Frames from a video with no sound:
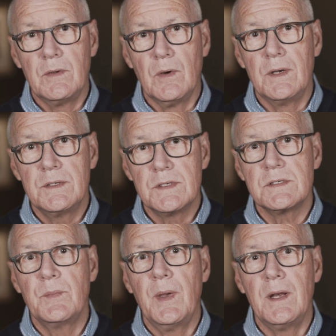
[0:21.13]
You're
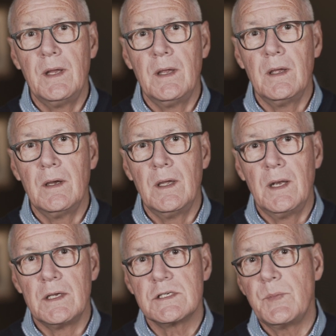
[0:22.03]
anticipating
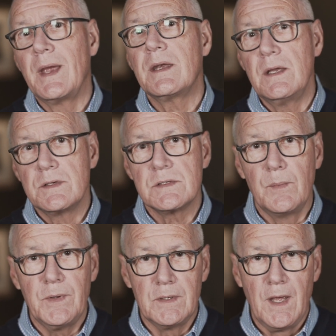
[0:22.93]
and expecting
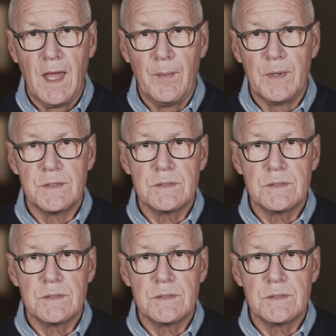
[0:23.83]
something to happen.